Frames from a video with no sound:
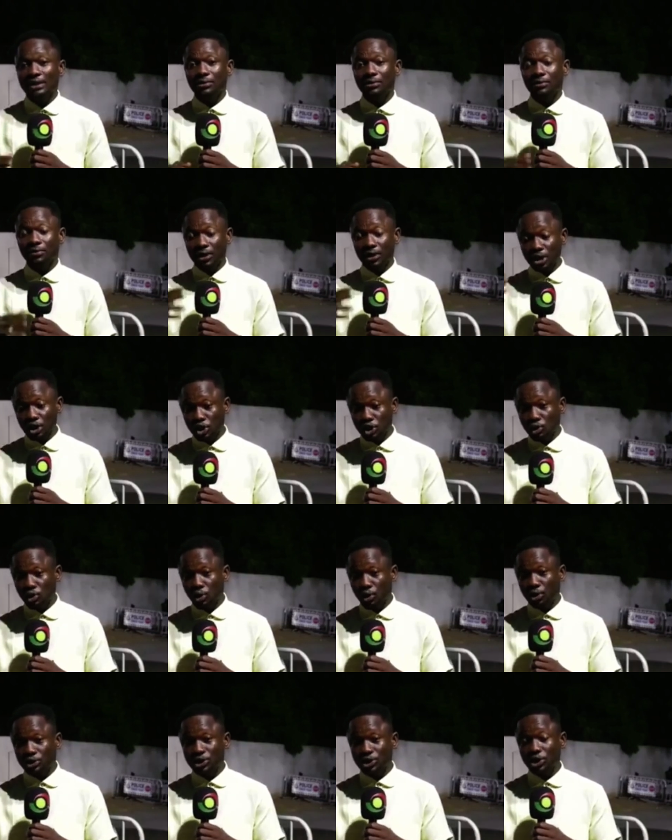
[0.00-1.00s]
these 2
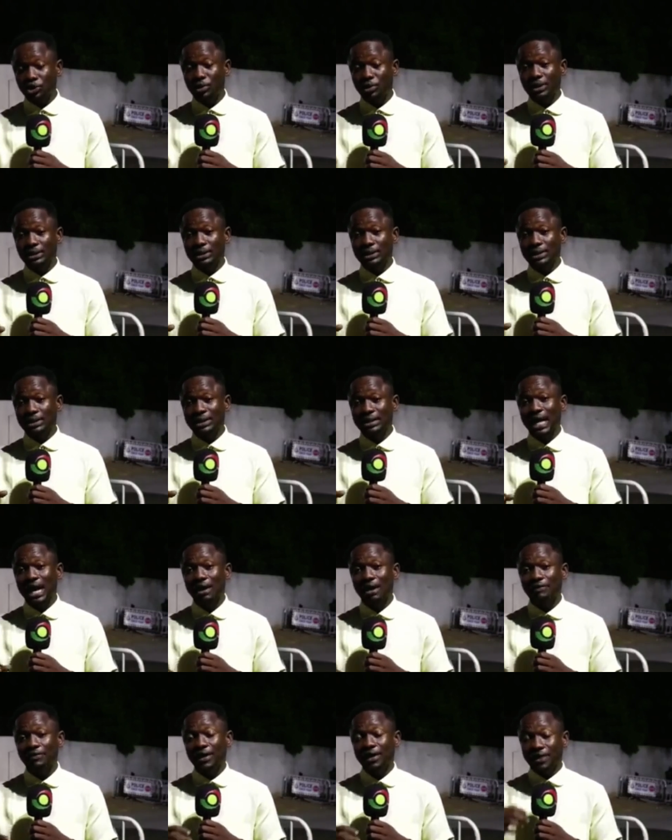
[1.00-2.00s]
constituencies
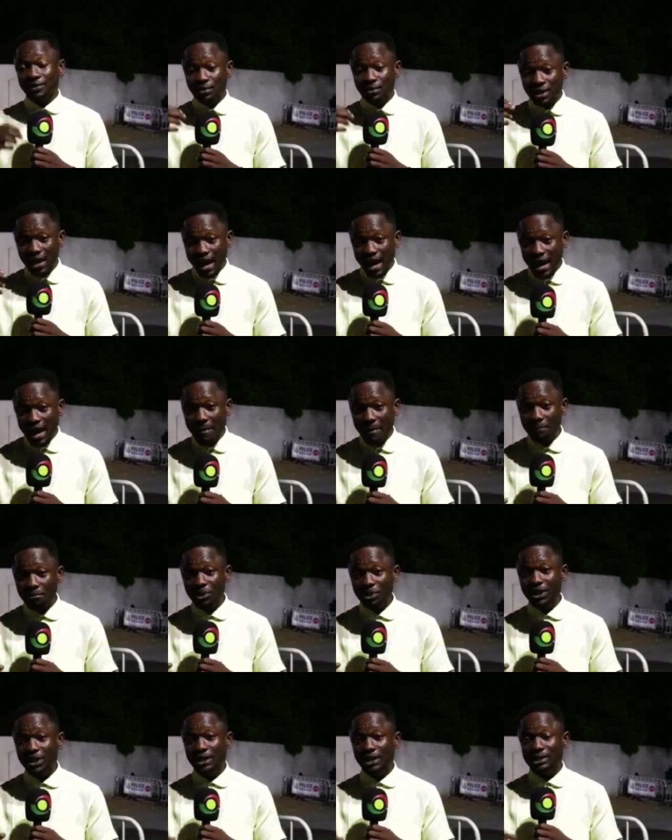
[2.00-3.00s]
have their
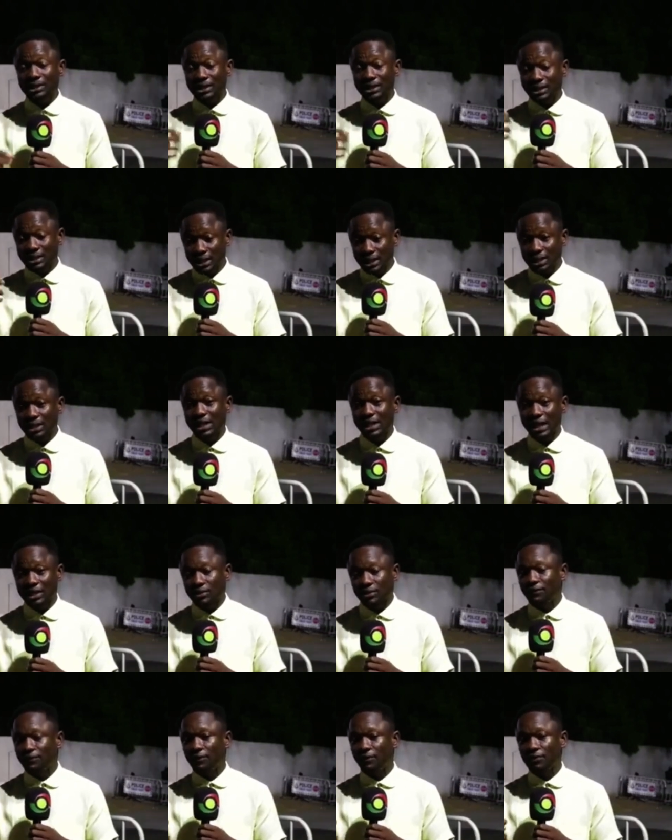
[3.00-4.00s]
MPs declared
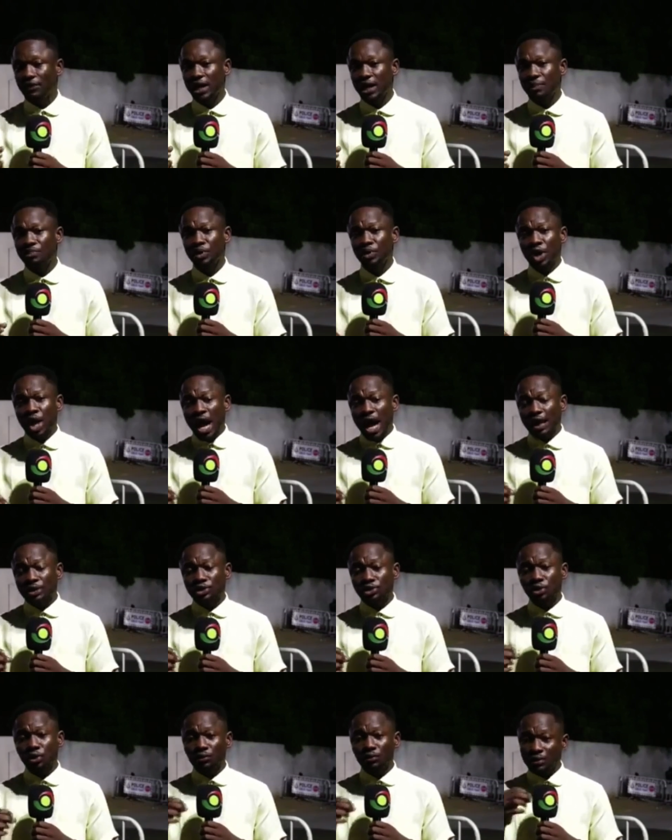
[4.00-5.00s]
for them. And
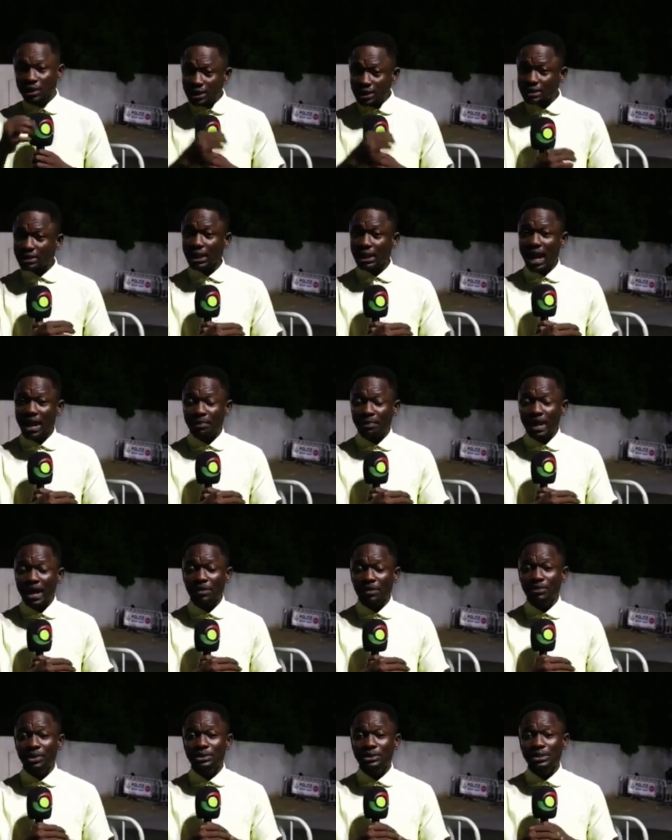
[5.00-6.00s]
so this
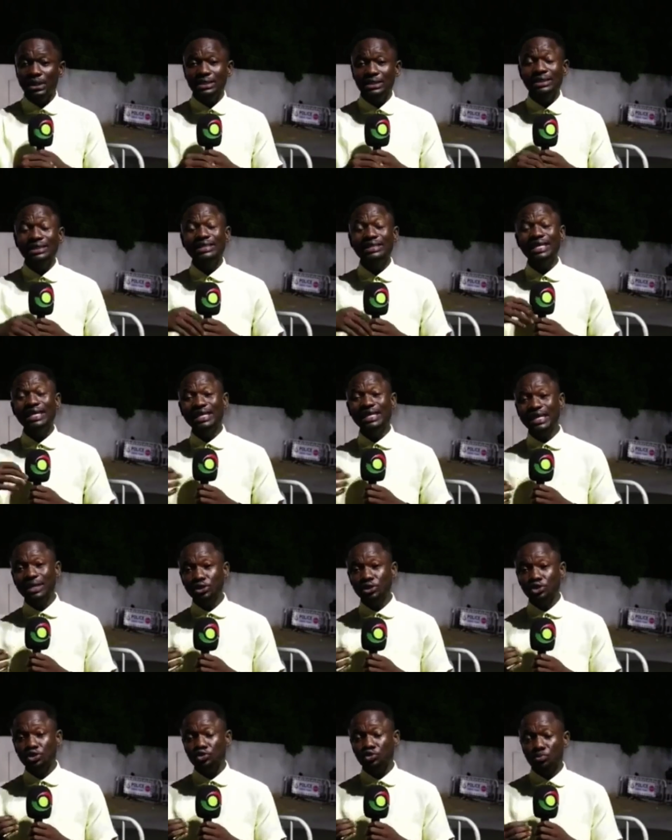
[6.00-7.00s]
IPAC meeting is
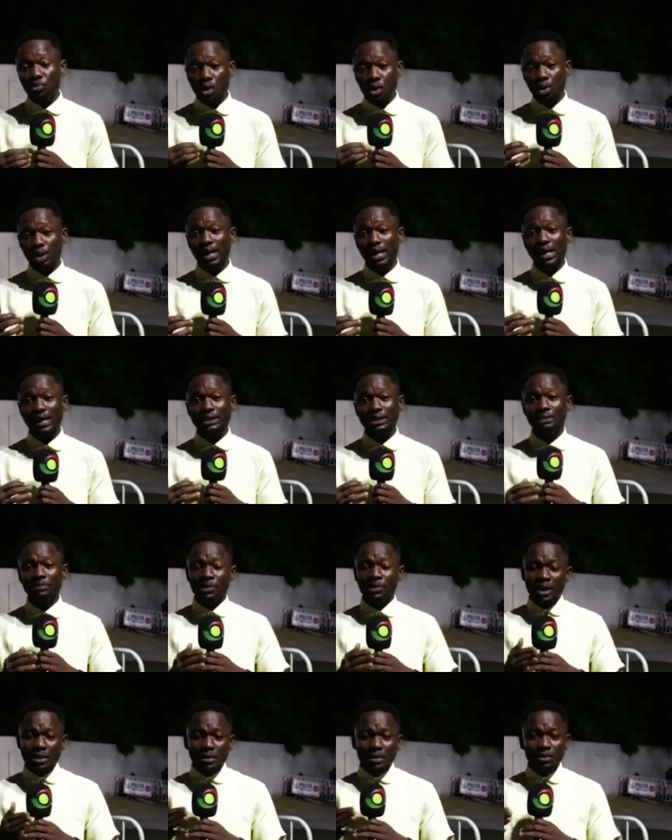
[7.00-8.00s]
seeking to more or less
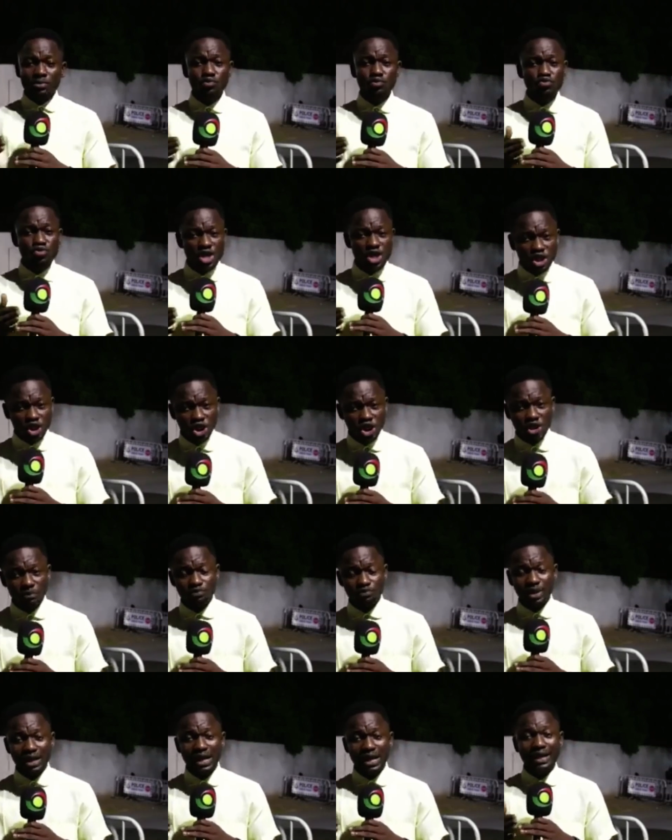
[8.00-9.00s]
reach
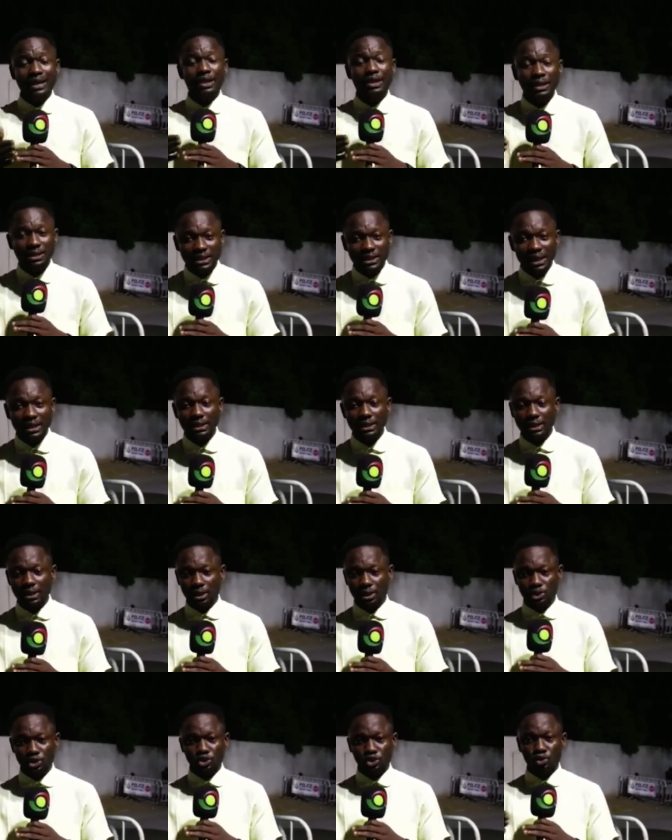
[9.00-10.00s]
a
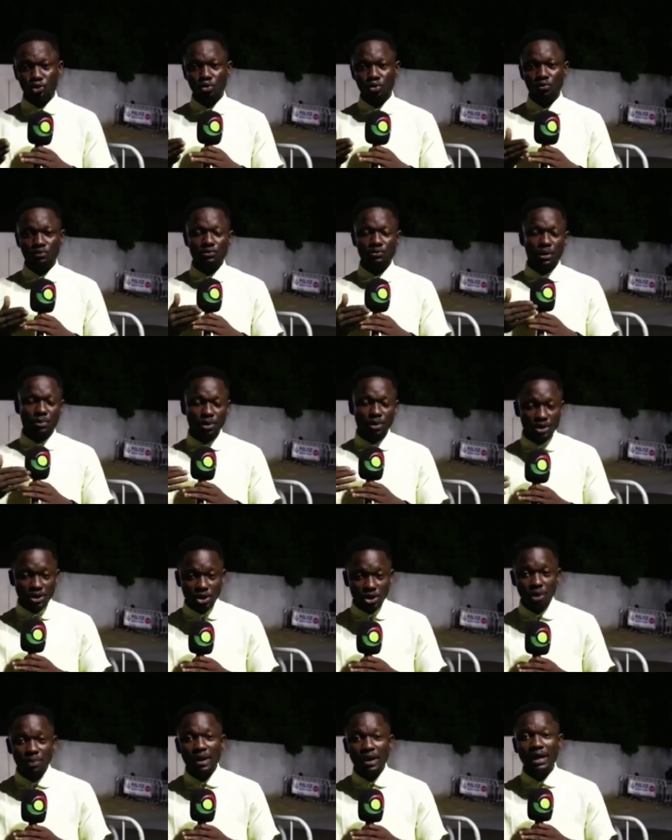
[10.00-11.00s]
consensus. So the
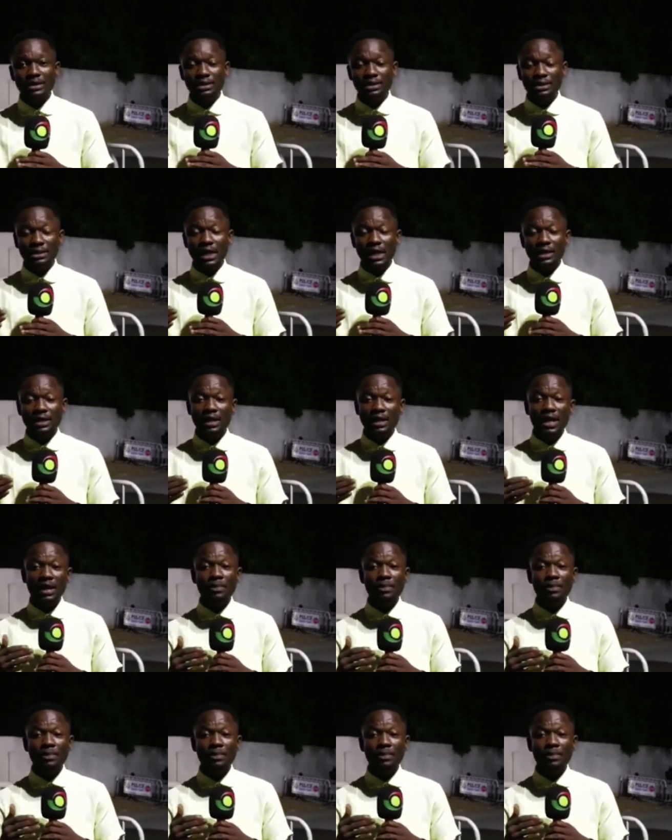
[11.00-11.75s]
political parties are here.